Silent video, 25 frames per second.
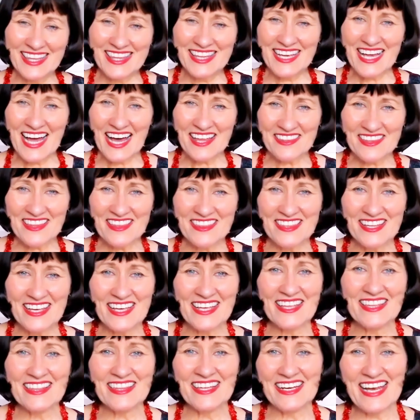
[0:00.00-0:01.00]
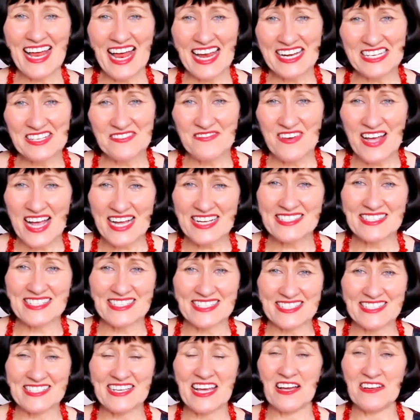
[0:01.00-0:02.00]
The other thing that
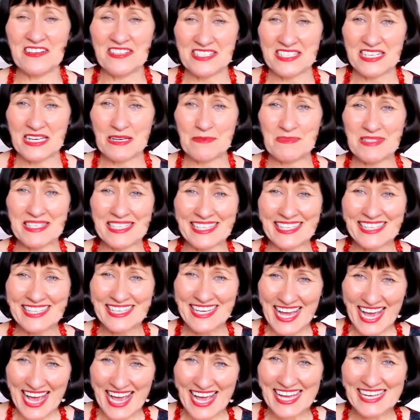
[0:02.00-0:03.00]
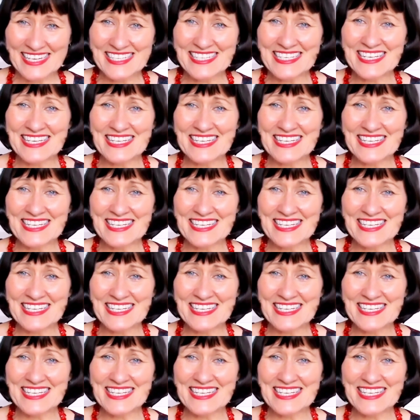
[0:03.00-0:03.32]
anti-vaxxers don't seem to get